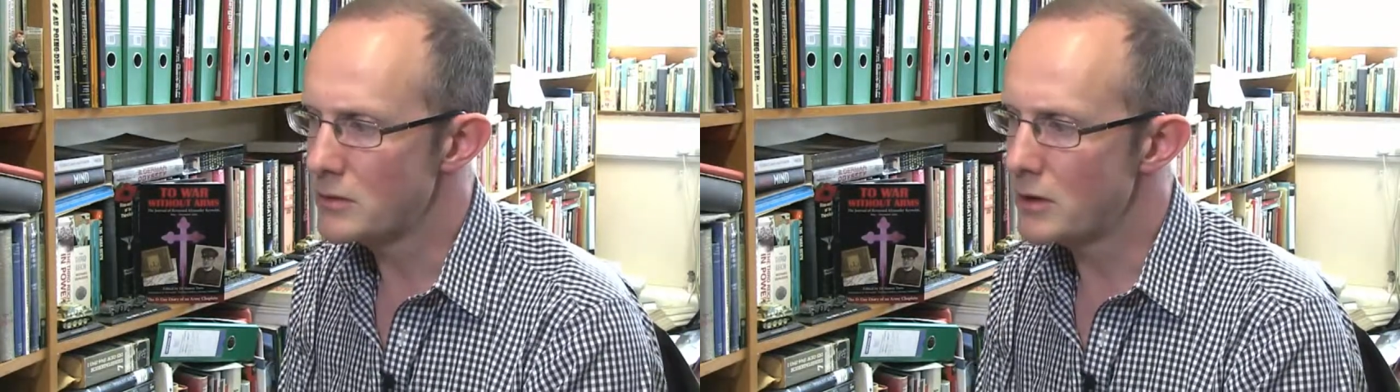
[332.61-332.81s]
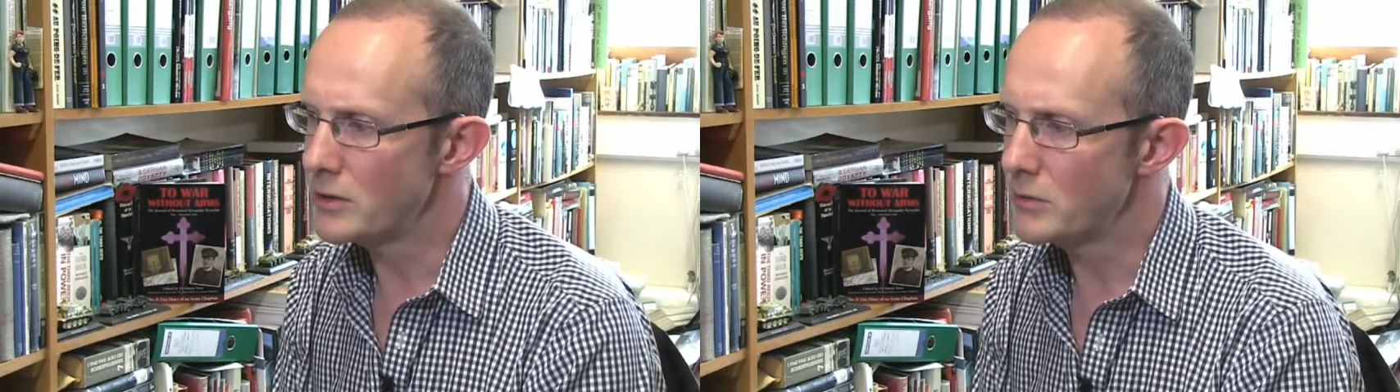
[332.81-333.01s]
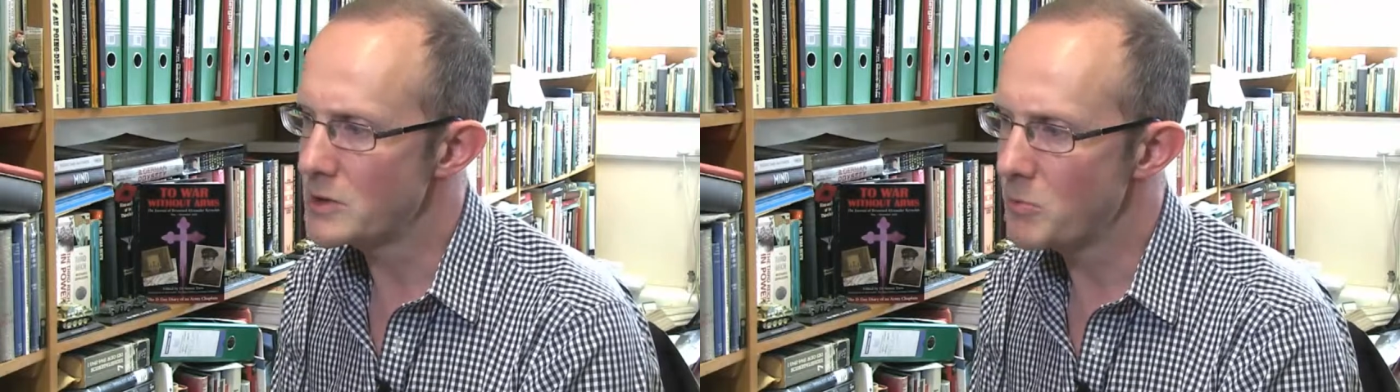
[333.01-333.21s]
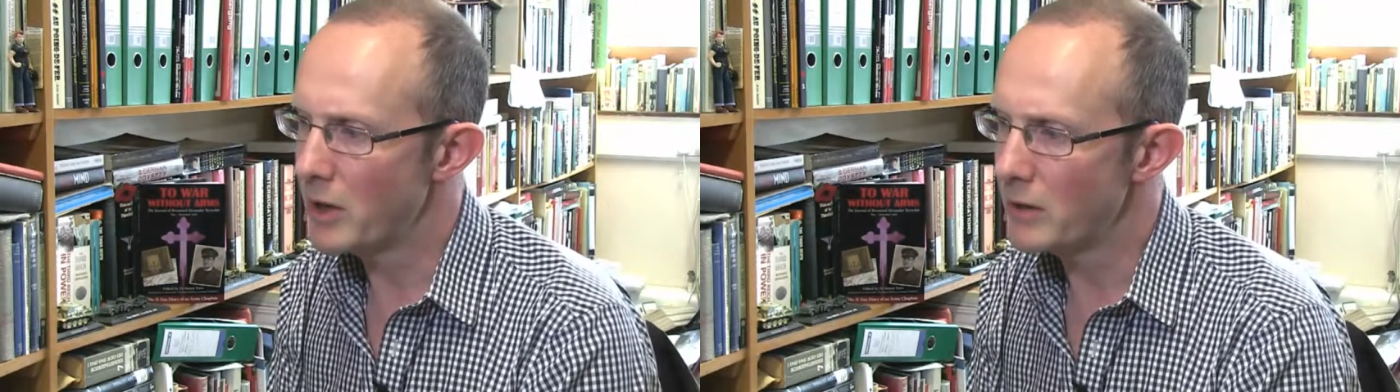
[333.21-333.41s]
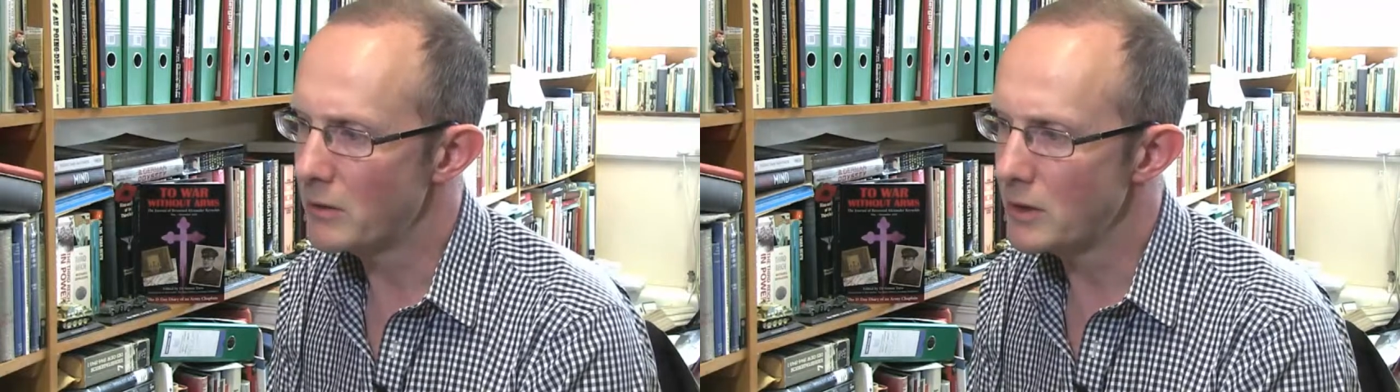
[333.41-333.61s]
try to
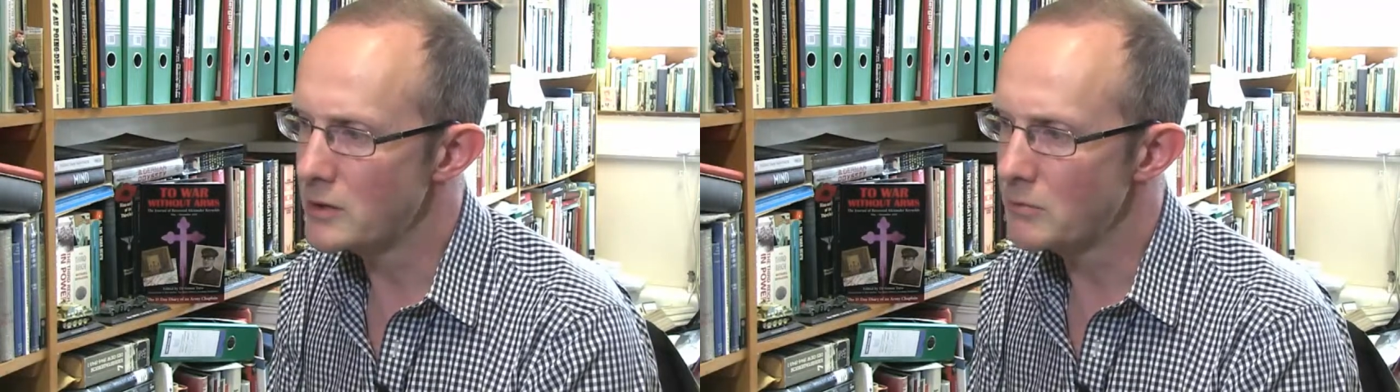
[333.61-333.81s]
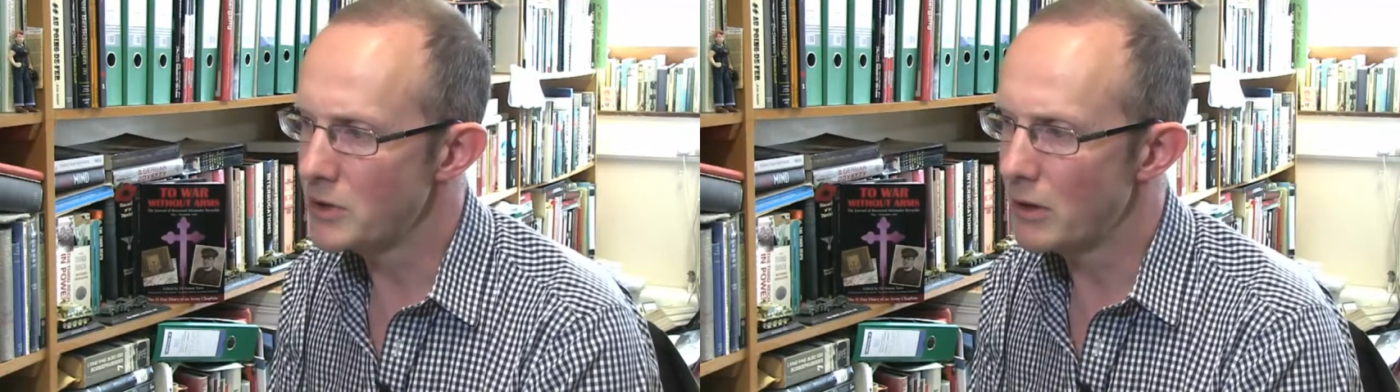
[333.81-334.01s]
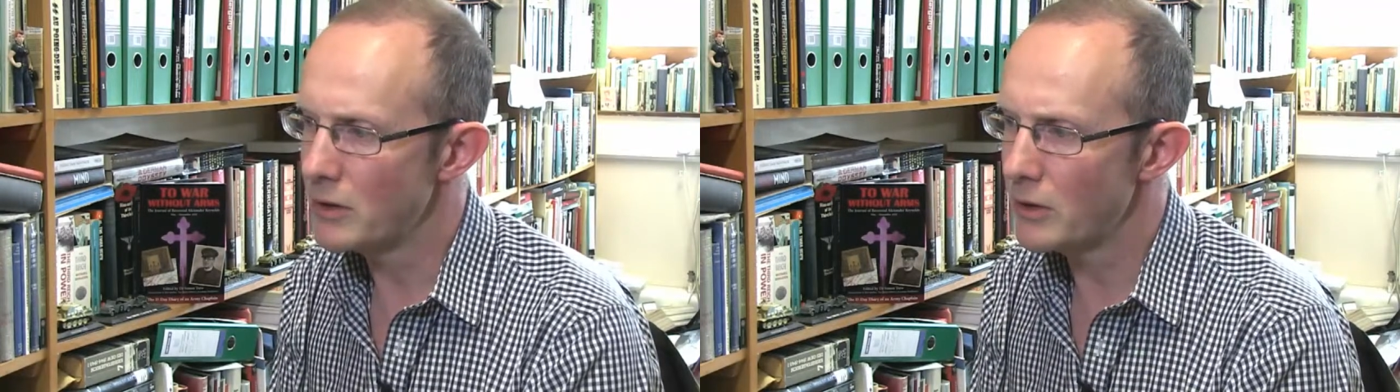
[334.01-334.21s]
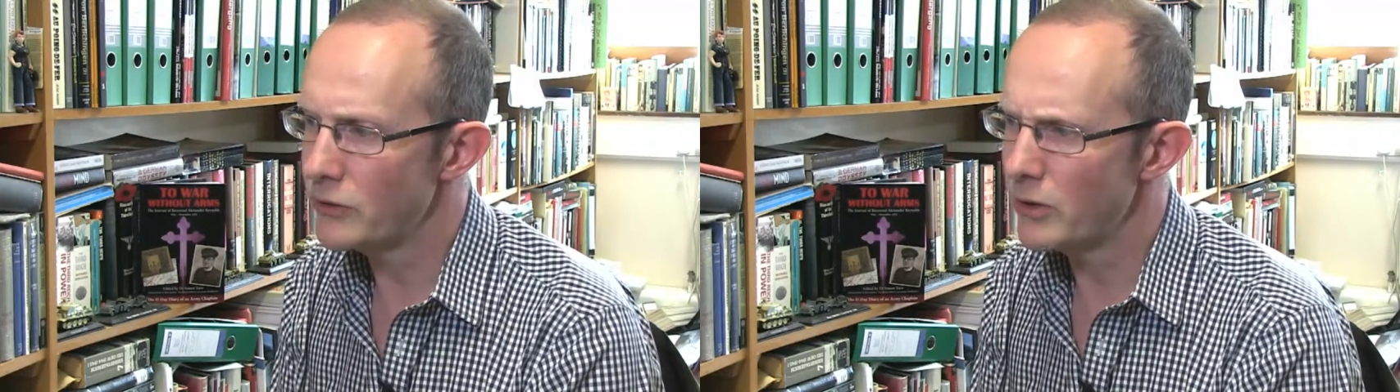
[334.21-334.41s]
explain things that were going on.